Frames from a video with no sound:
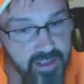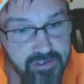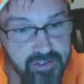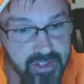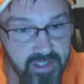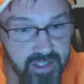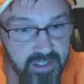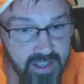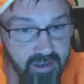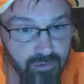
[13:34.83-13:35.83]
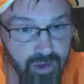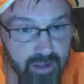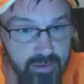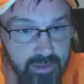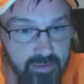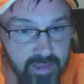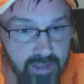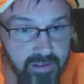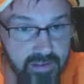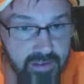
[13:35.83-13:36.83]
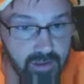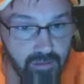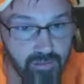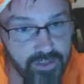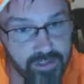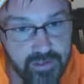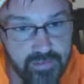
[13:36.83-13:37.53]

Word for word: Interestingly, I think I had a Robert Smith. No, Richard.